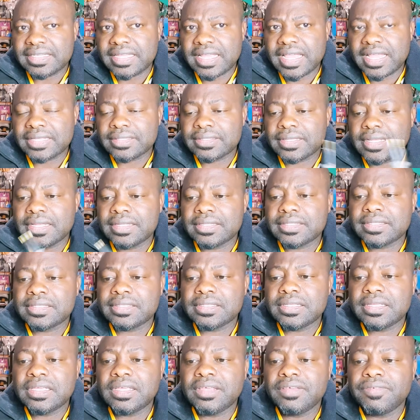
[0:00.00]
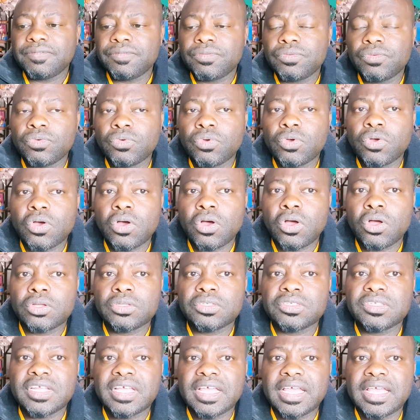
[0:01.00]
test and see if you got
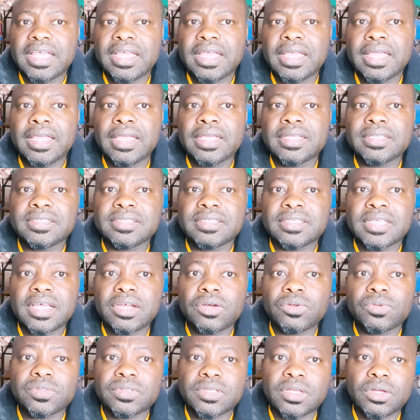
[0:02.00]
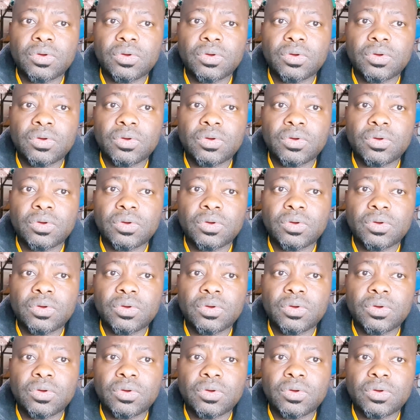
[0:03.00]
a 00